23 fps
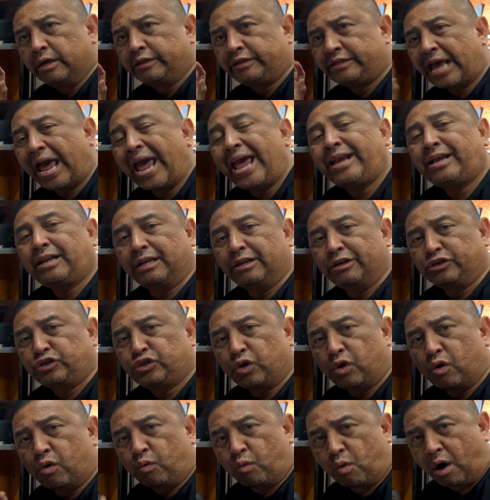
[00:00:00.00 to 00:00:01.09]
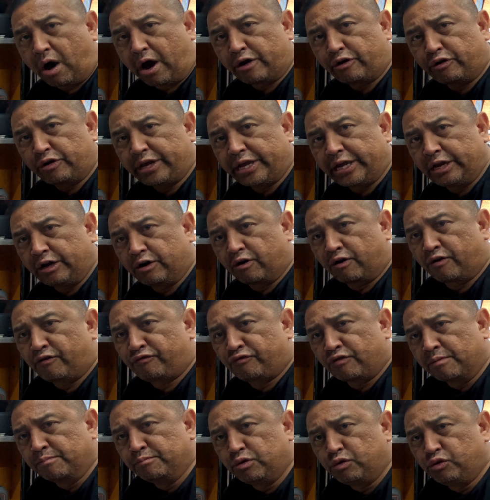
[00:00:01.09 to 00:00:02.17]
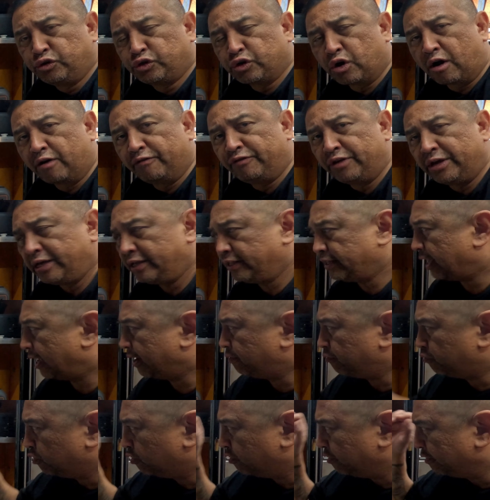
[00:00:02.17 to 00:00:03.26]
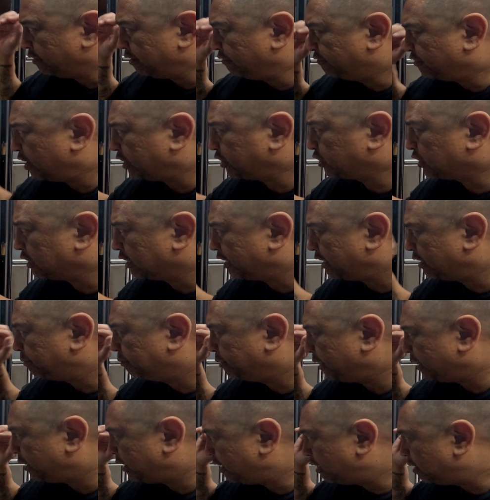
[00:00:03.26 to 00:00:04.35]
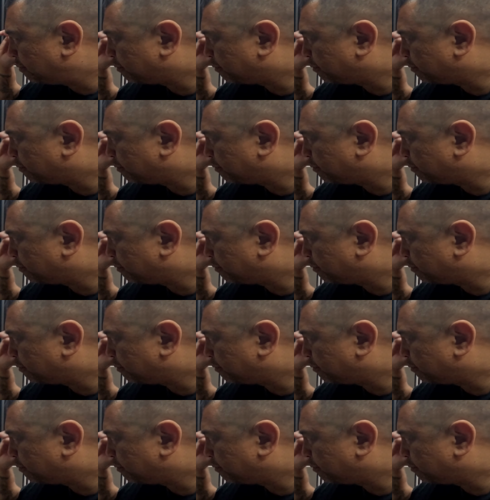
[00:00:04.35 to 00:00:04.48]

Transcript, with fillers: tankless water heater from Bouge RV that will eventually be